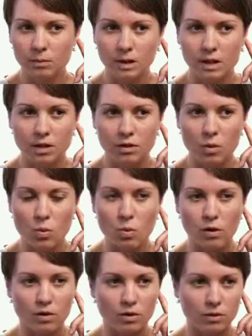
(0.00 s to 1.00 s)
we call the
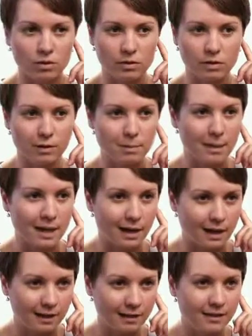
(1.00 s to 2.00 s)
auricle or the
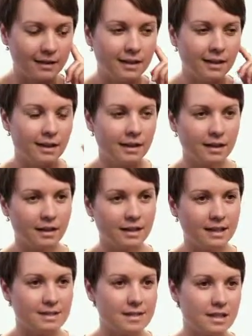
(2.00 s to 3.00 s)
pinna,
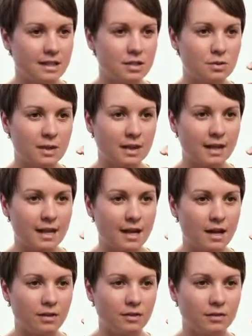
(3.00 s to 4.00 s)
leads into a
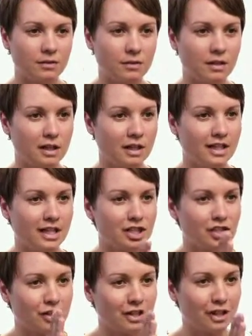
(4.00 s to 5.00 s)
canal, and you
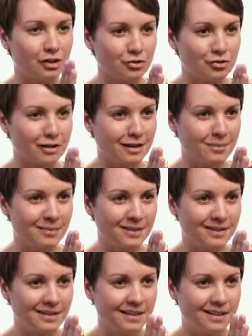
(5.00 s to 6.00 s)
hit your eardrum.
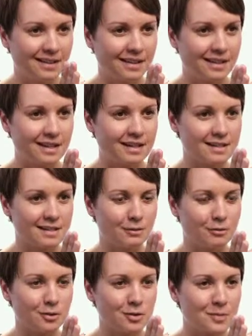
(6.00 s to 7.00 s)
That's the
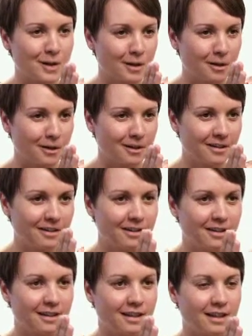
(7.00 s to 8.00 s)
first barrier.
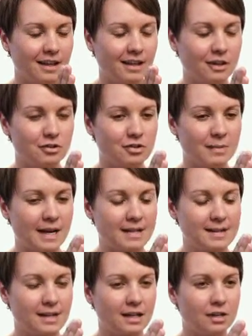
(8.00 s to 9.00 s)
The ear,
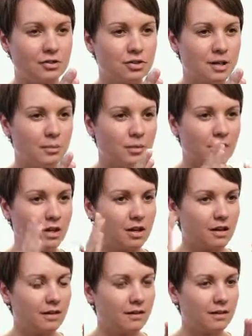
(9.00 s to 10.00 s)
past the eardrum, we
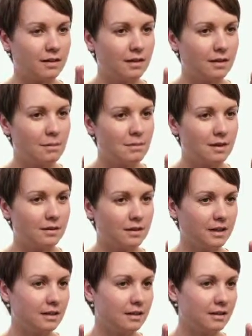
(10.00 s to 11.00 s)
call the middle
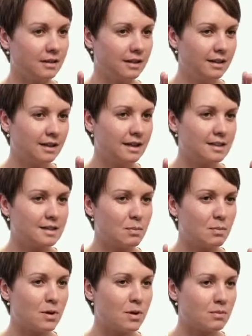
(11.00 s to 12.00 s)
ear. It's
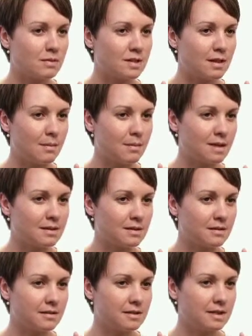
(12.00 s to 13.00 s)
the bones and the
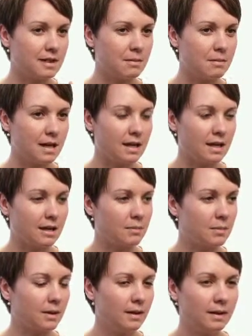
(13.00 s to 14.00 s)
muscles that make
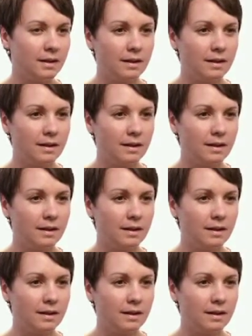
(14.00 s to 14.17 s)
up